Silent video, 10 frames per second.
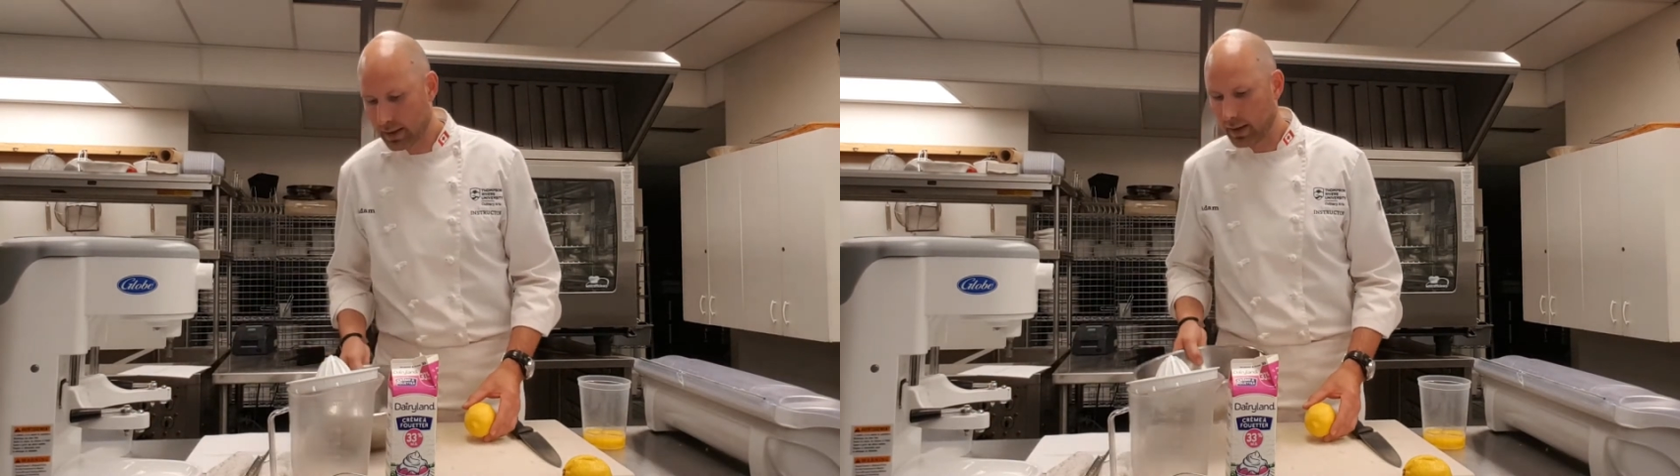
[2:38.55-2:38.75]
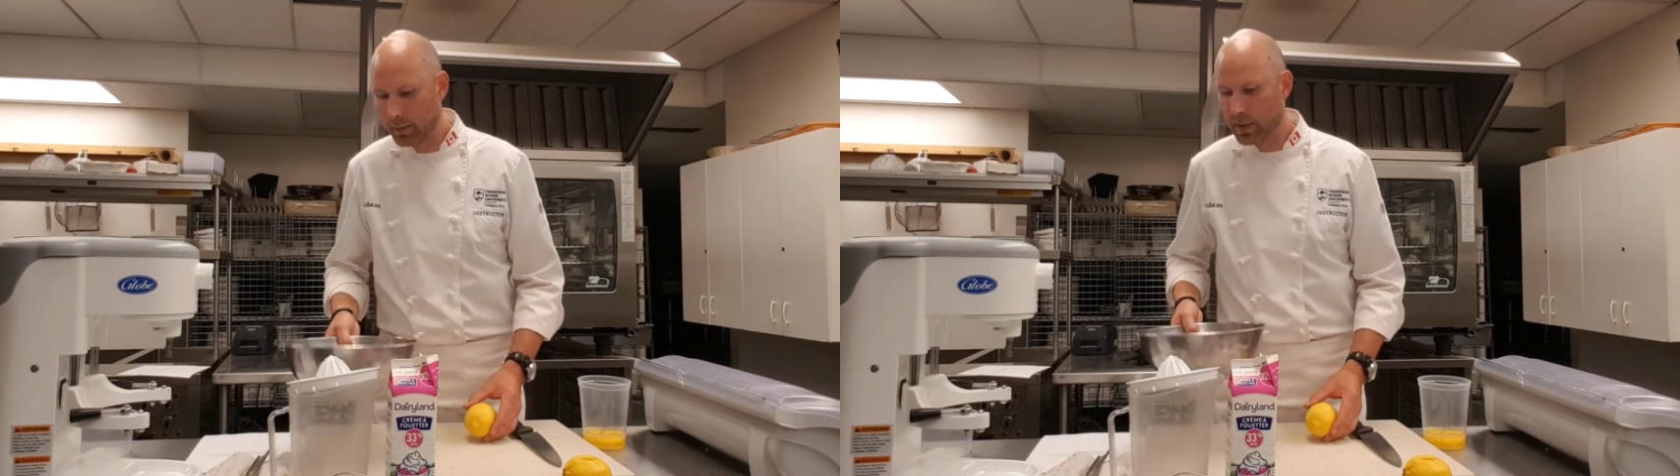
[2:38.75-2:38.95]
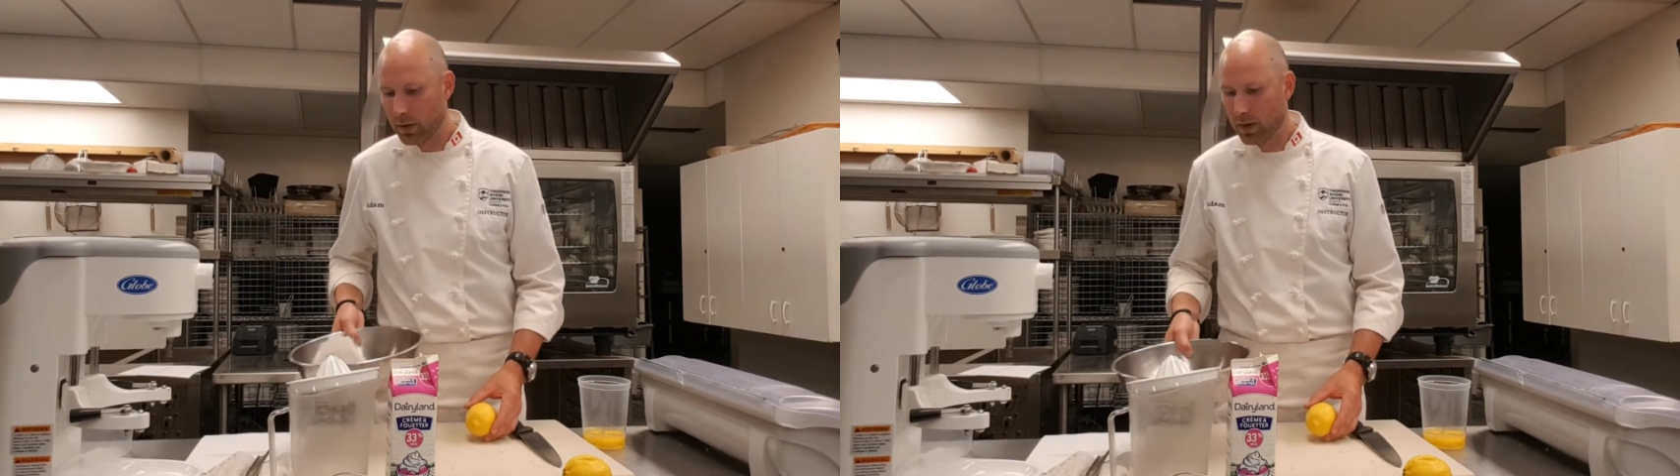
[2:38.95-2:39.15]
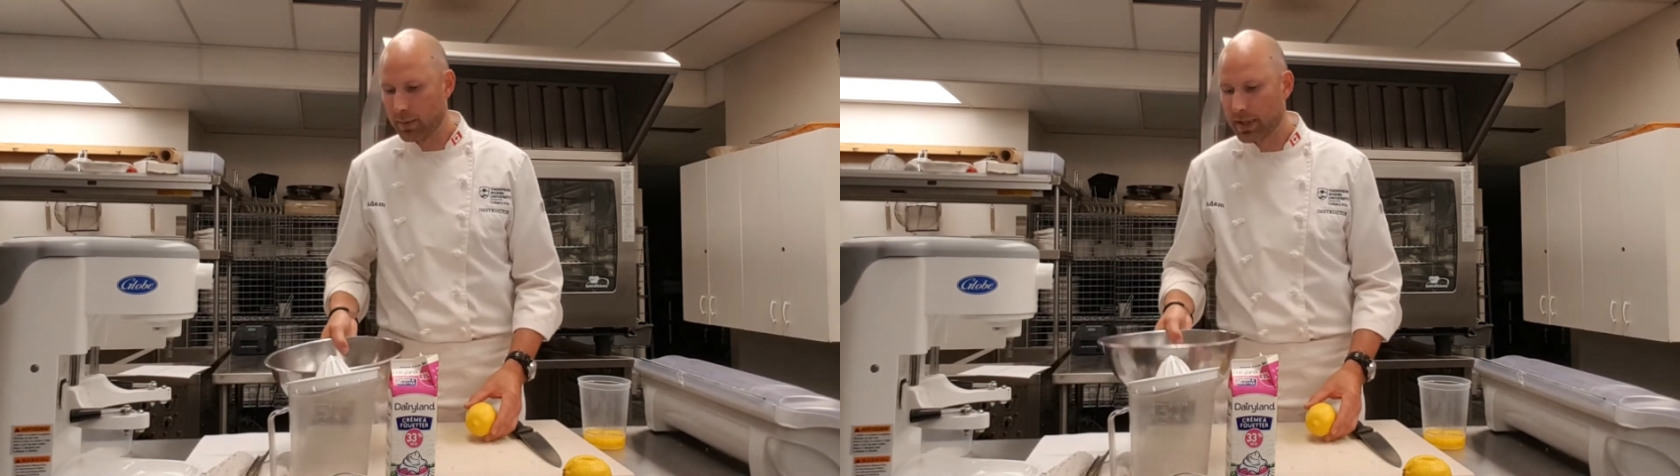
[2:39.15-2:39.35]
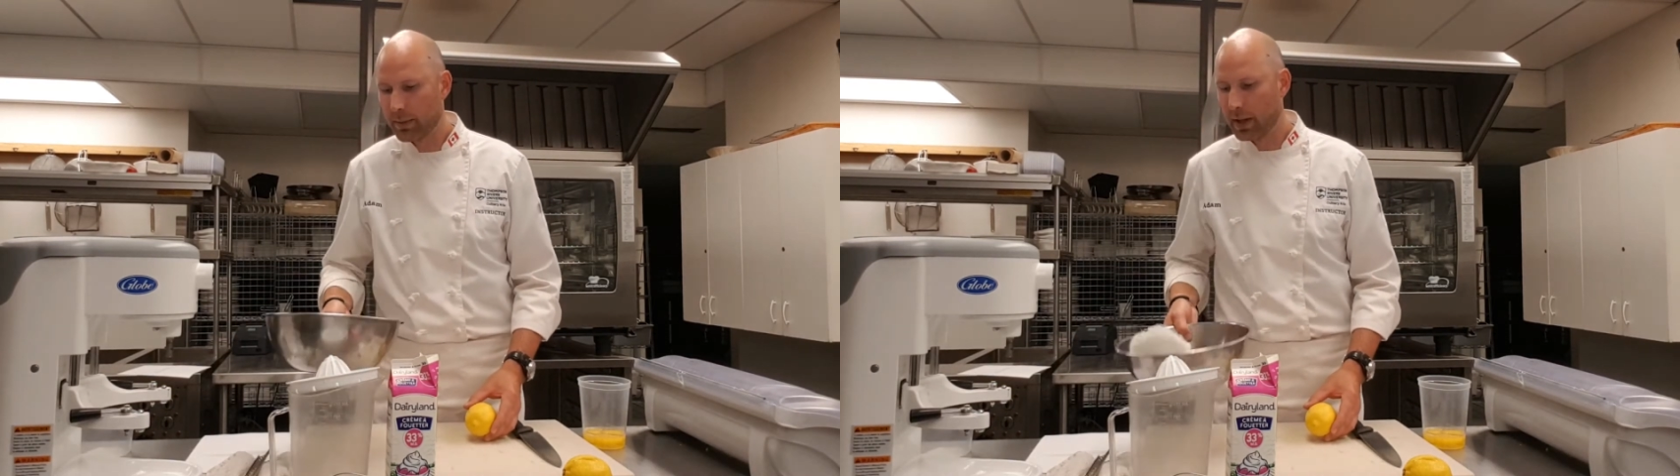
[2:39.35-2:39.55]
going to
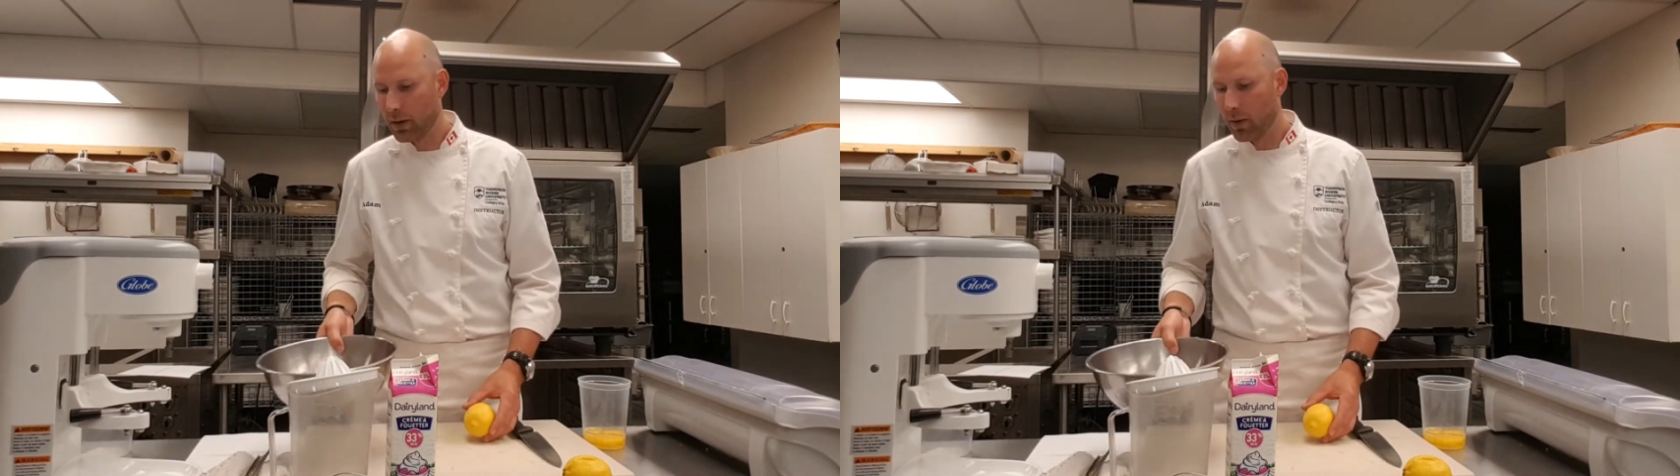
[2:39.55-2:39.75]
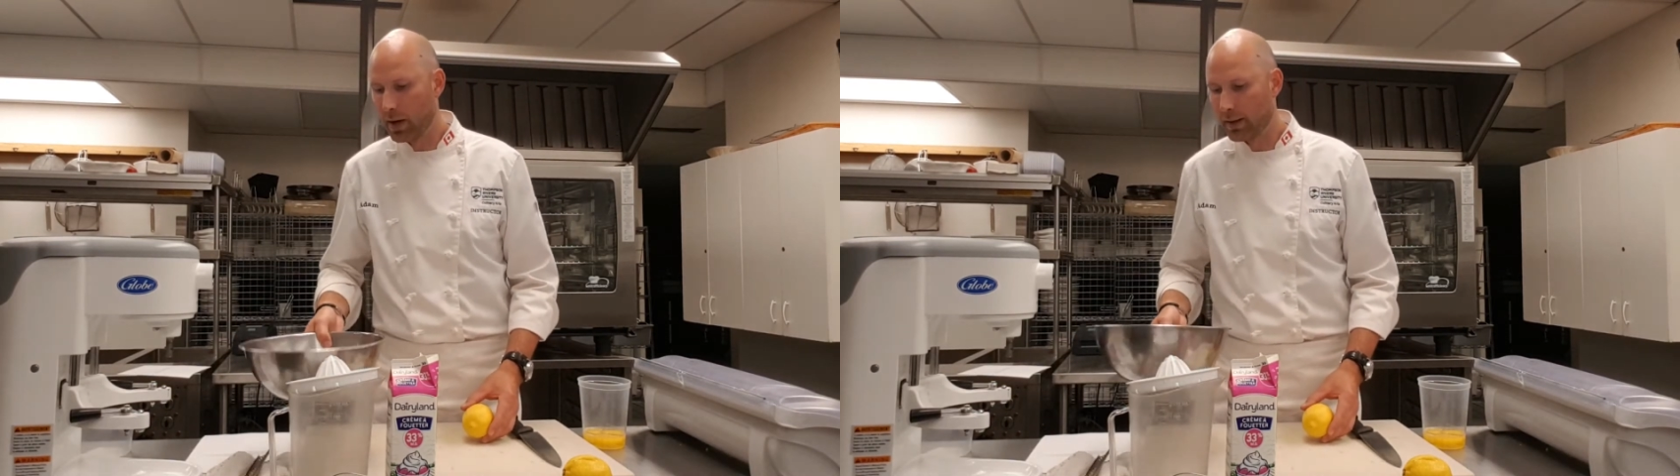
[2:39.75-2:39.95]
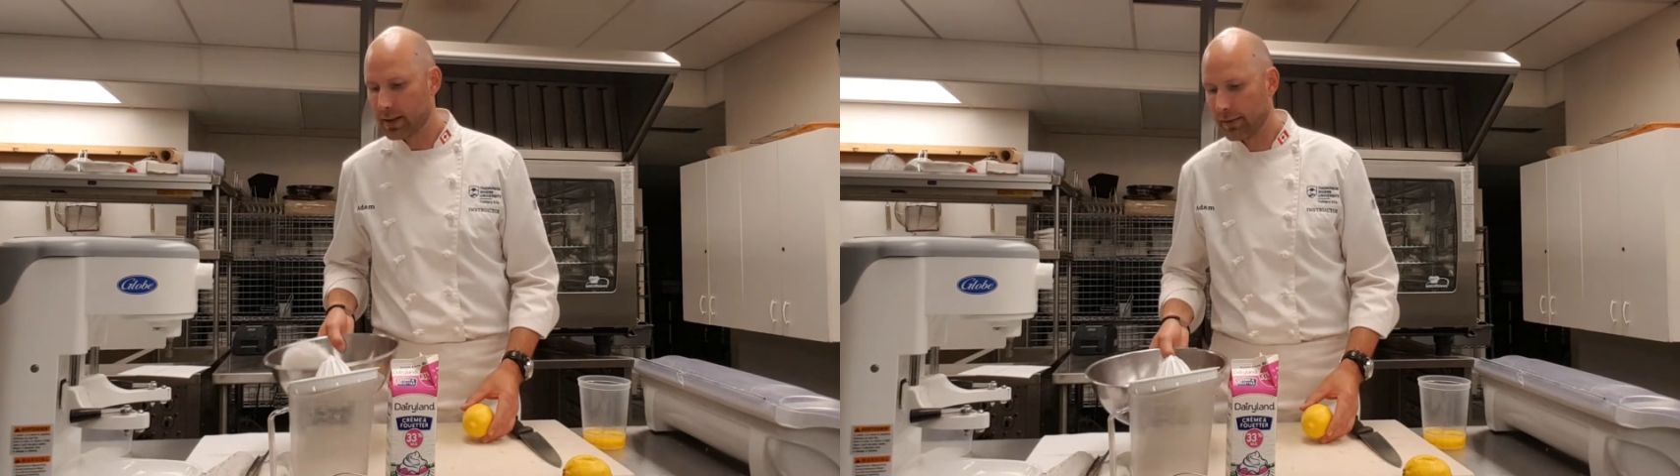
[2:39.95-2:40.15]
absorb some of the oils